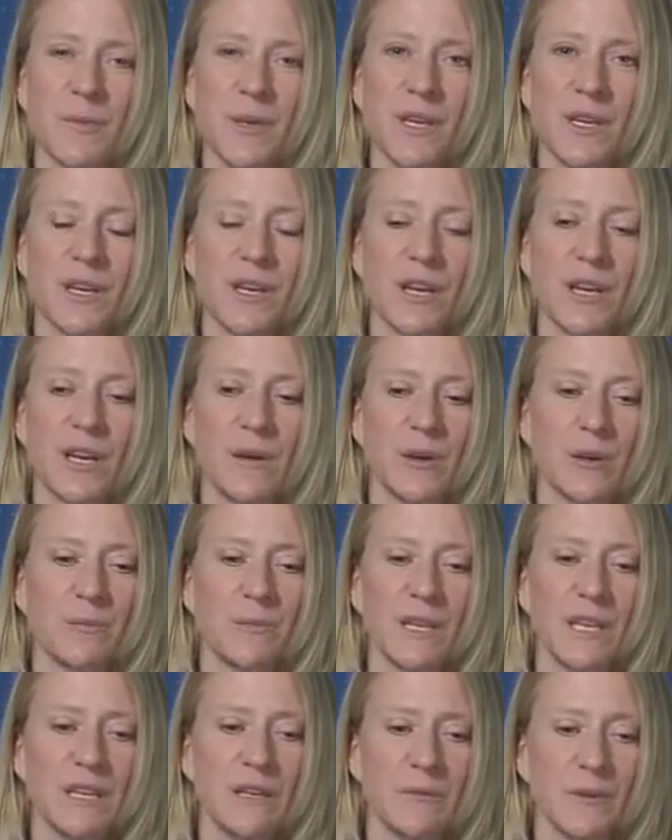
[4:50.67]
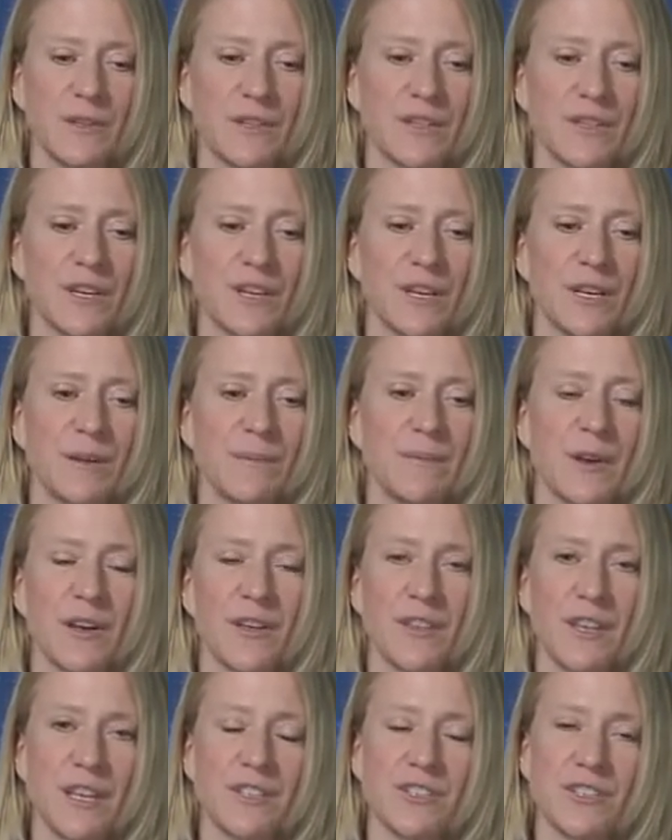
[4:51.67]
We'll be all meeting with
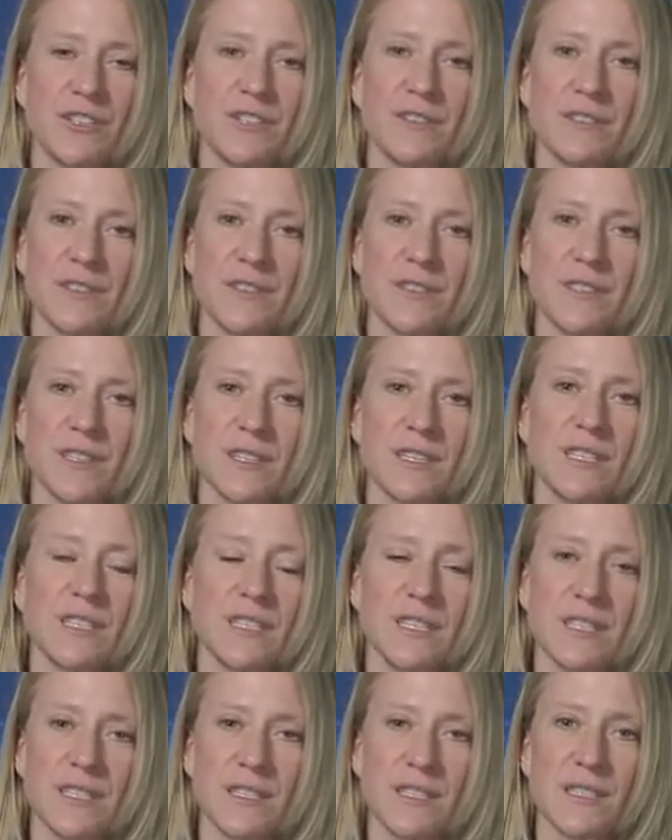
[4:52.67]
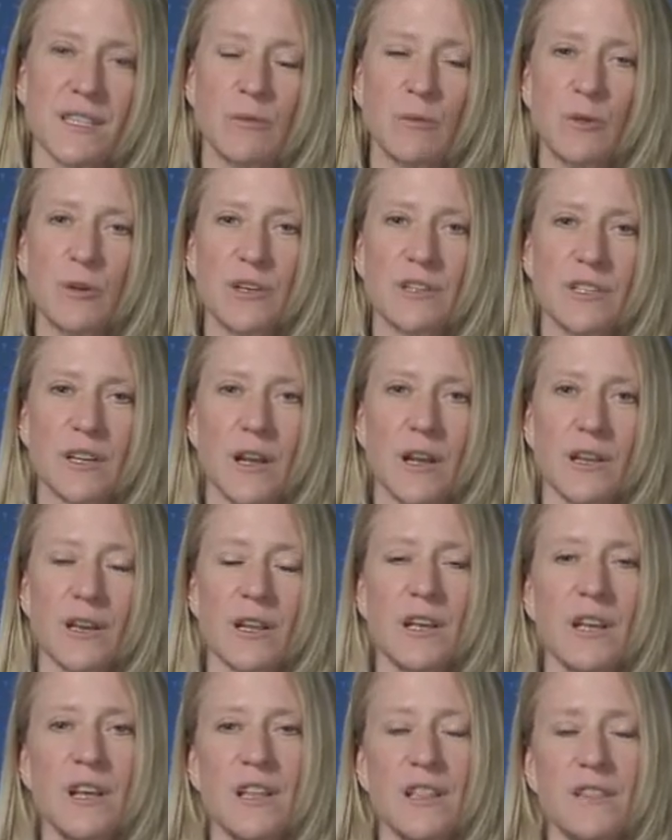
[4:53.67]
all the engineers and scientists that worked
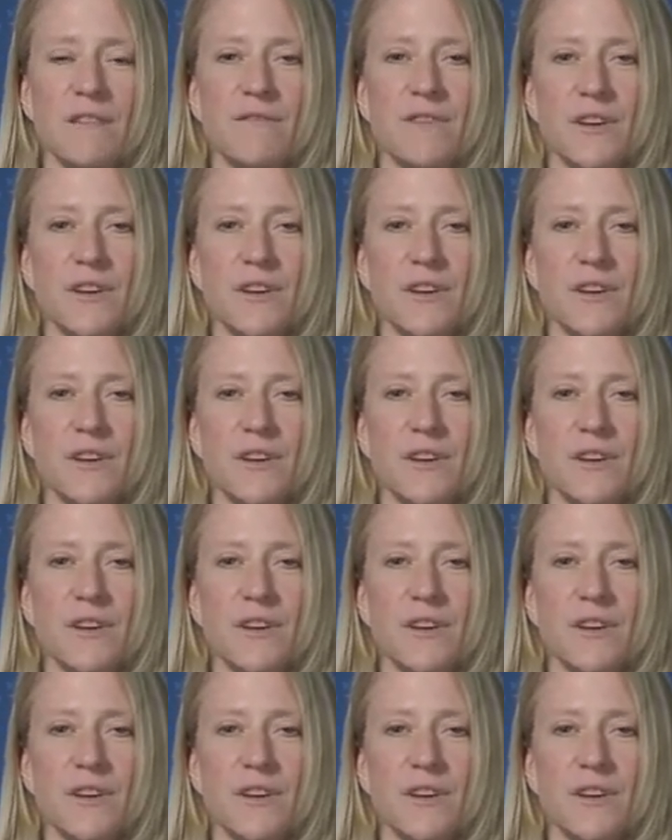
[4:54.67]
on